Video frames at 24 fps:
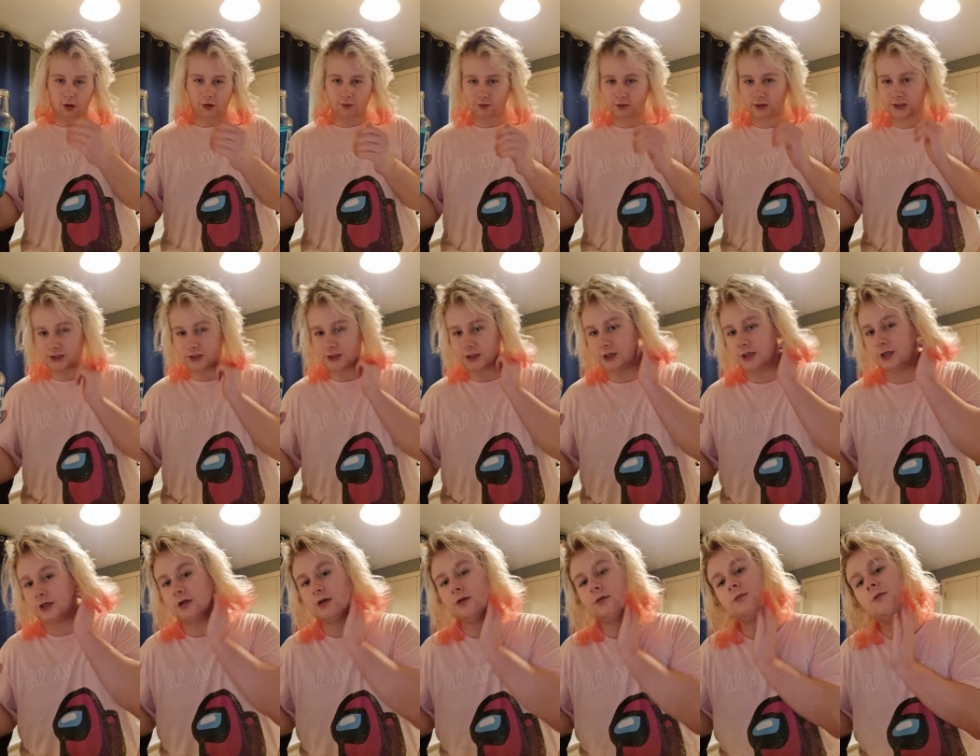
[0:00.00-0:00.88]

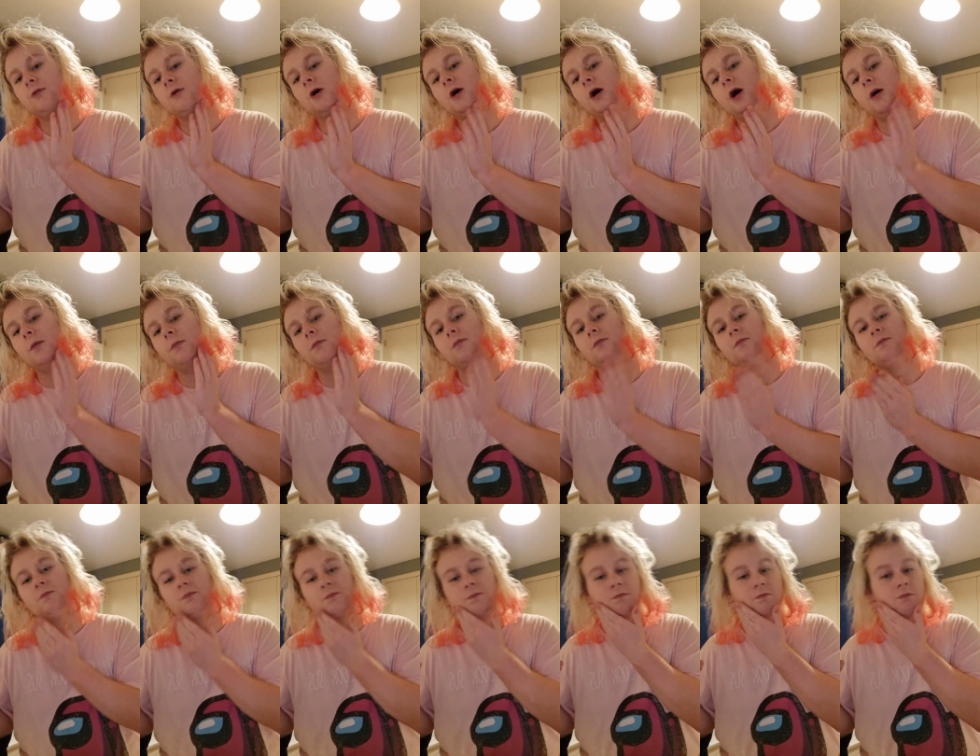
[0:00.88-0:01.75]
Obviously,
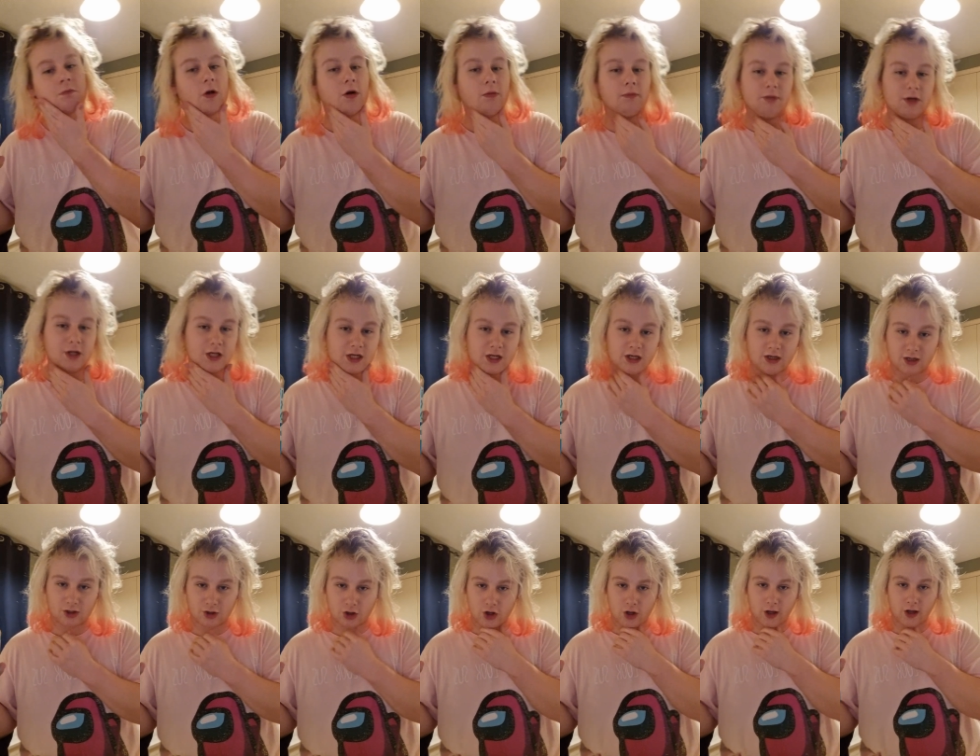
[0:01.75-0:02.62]
I'm I'm
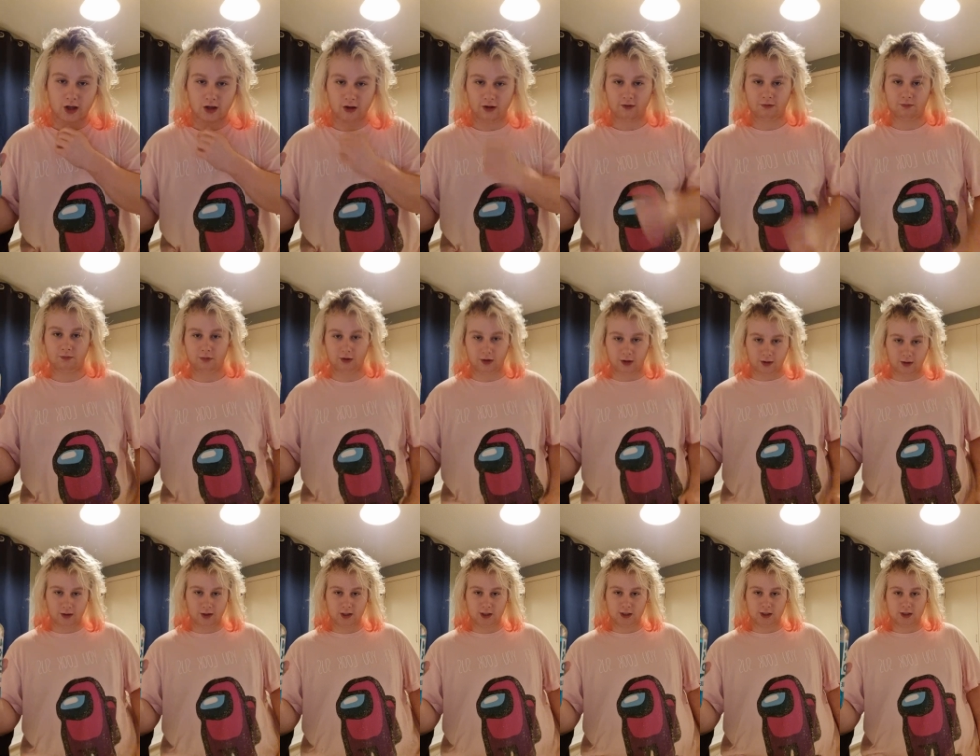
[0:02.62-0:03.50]
needing a shave,
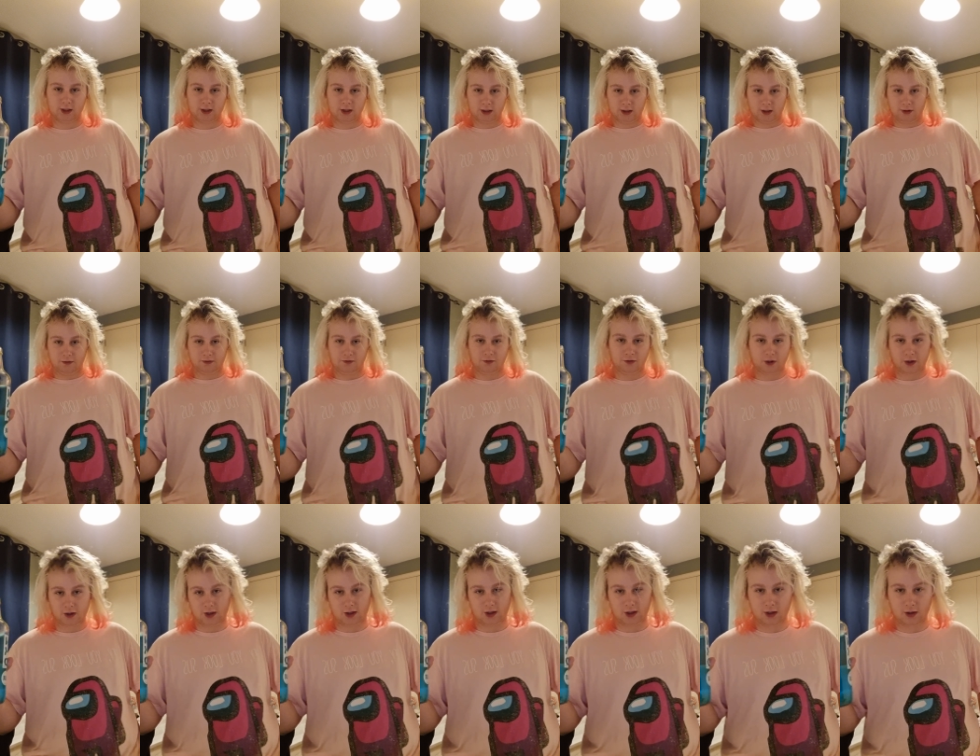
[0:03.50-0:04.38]
but
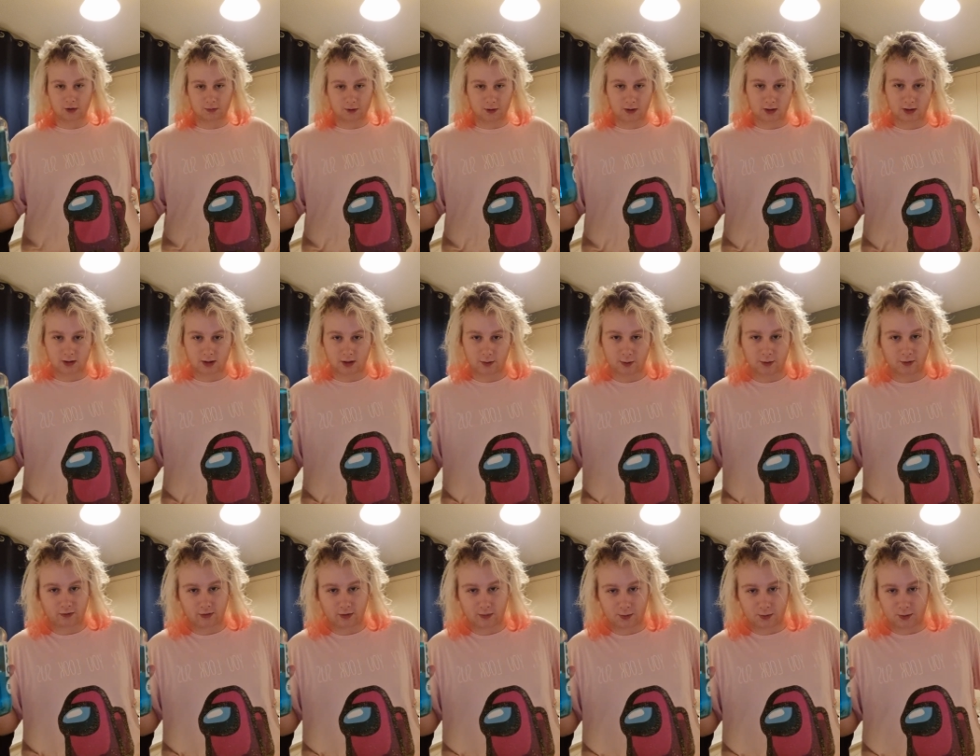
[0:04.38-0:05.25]
fucking hell, man, I'm
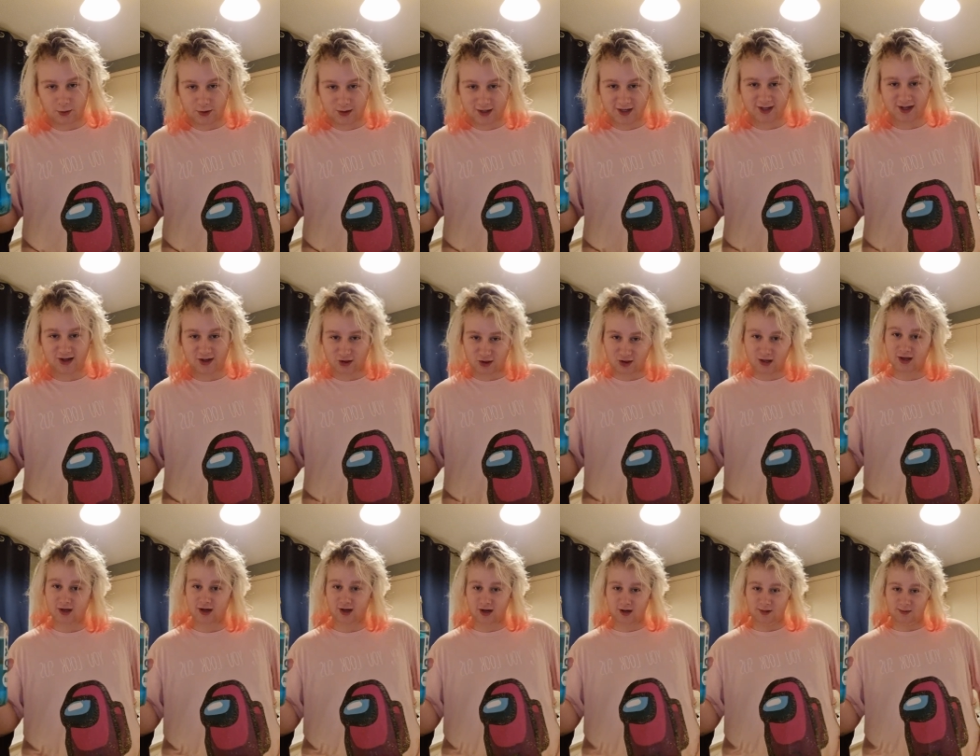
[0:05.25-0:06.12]
a fanboy. I
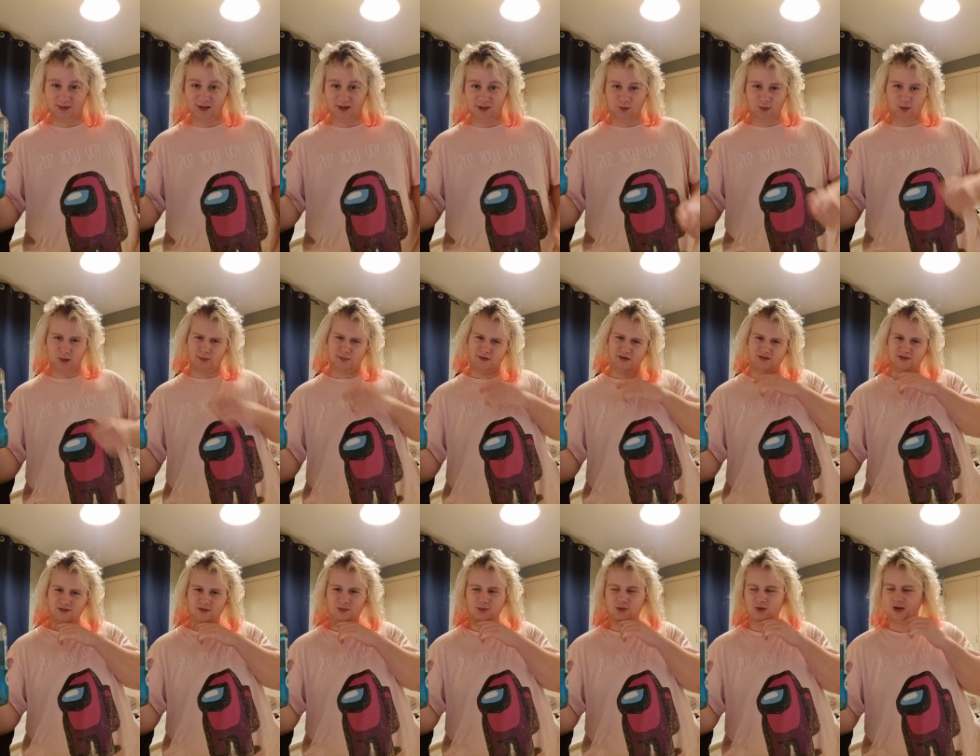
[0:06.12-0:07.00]
think I am anyway. Am I a
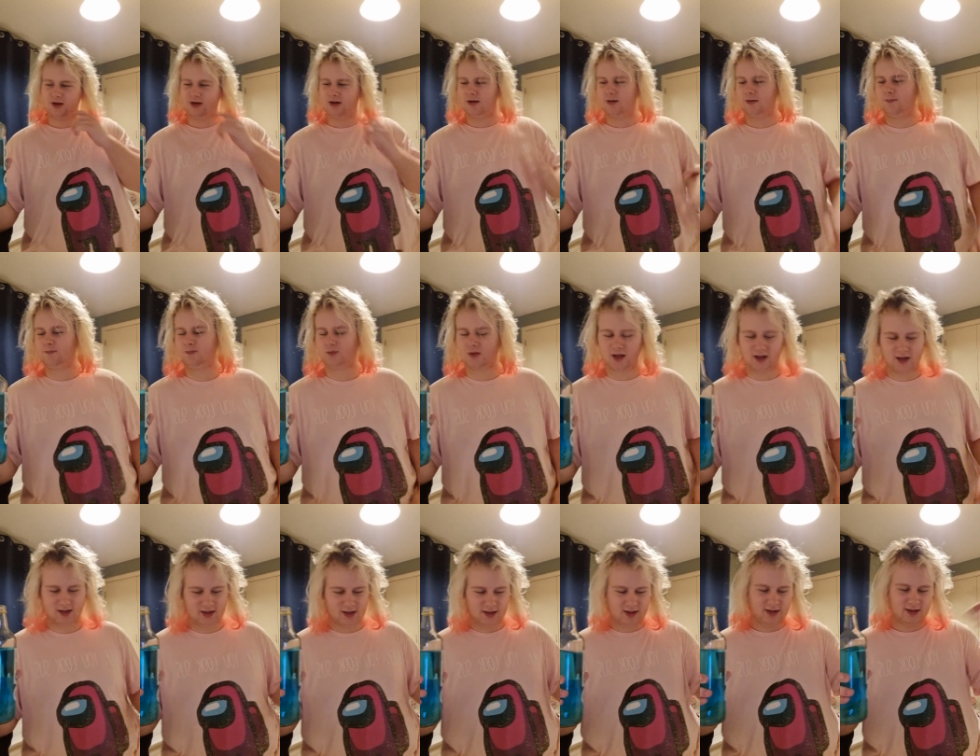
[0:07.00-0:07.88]
fanboy?
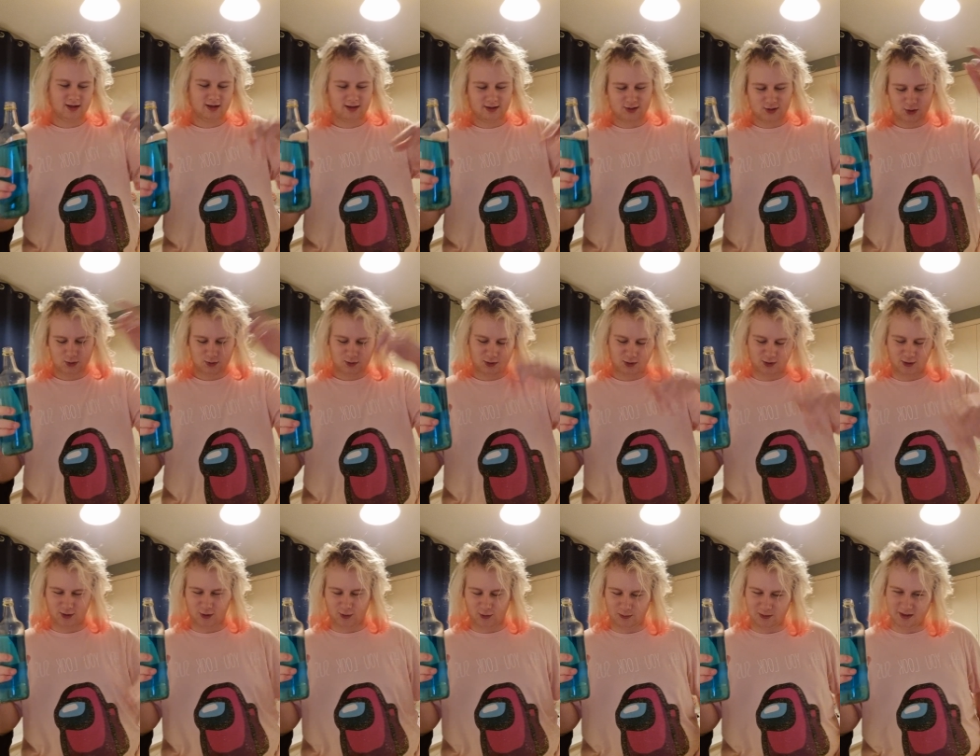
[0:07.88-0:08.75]
Tell me in
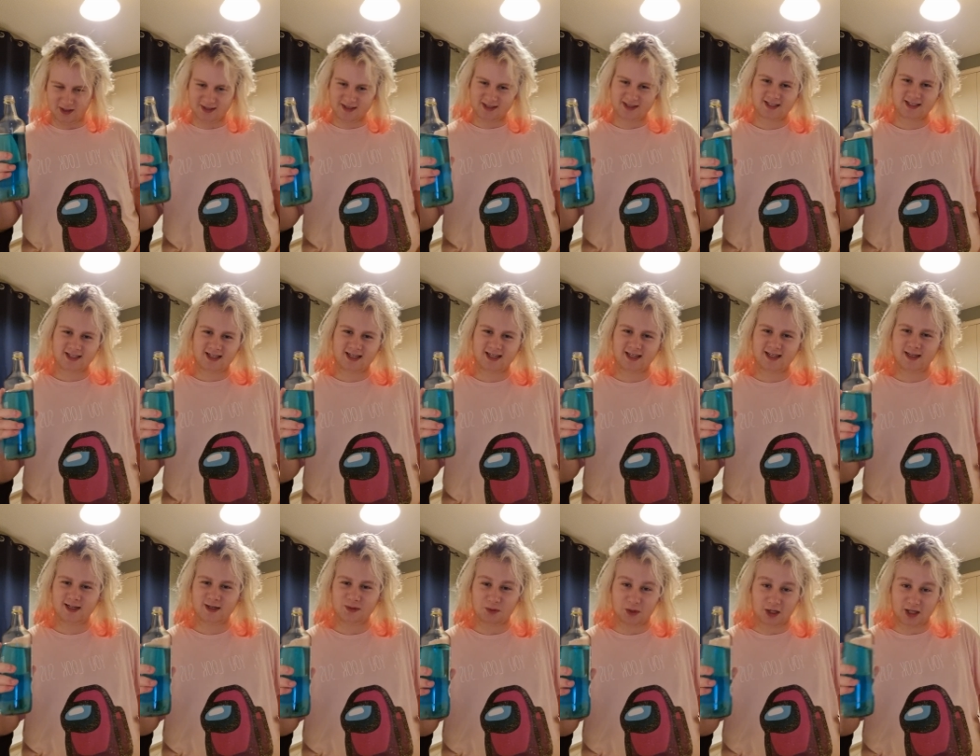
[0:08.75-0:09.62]
the comments.
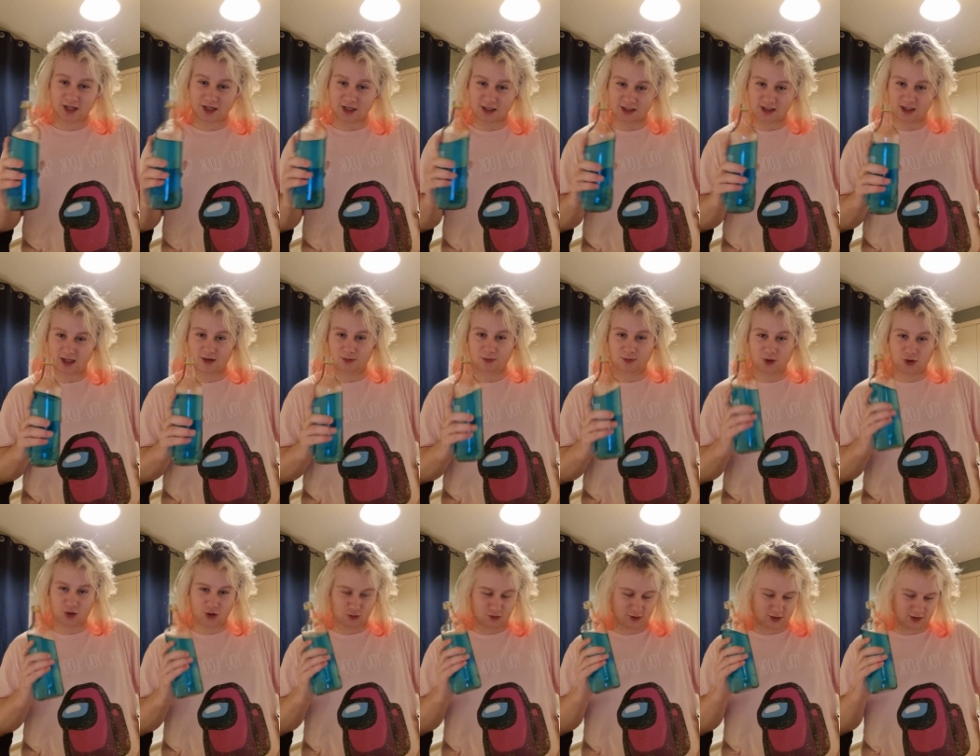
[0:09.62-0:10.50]
But like I said, I'm
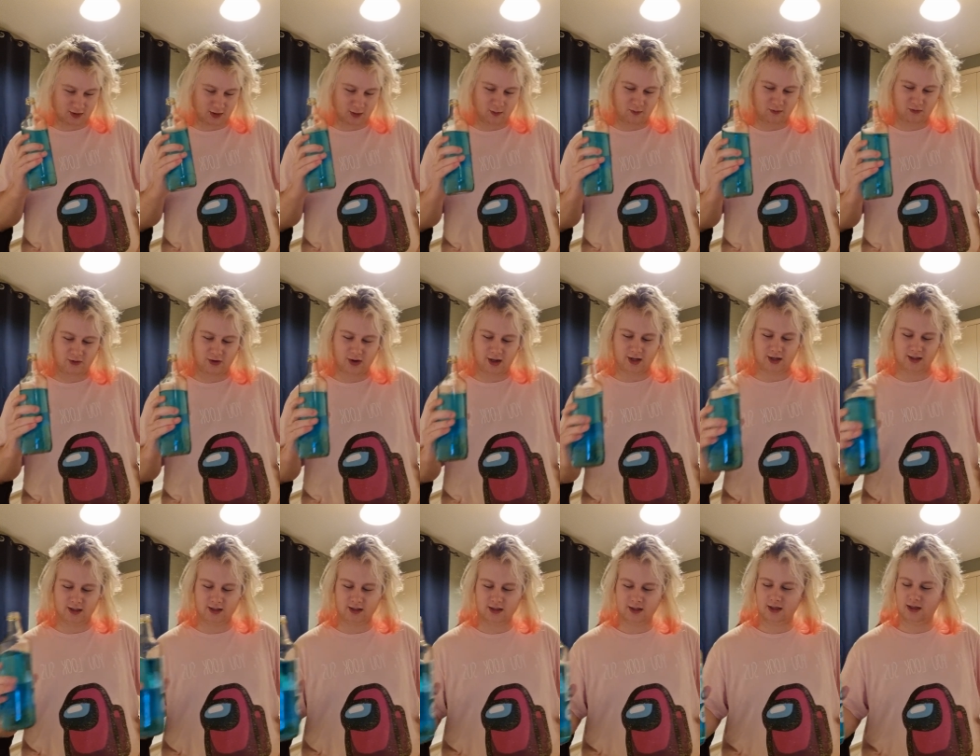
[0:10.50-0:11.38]
not drunk. I'm
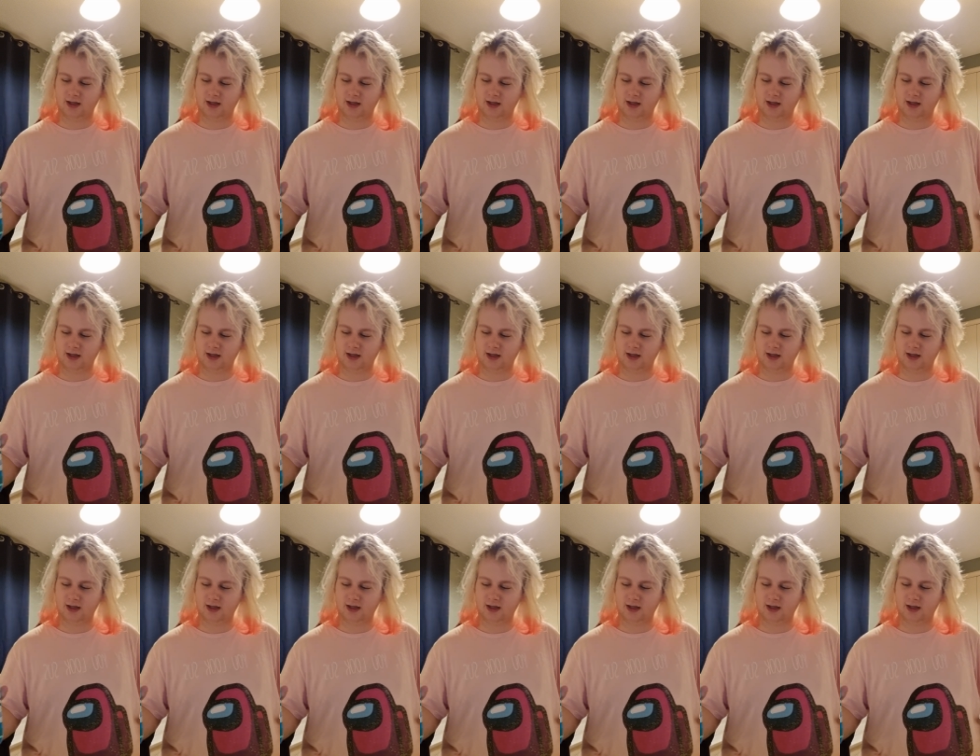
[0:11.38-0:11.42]
fine.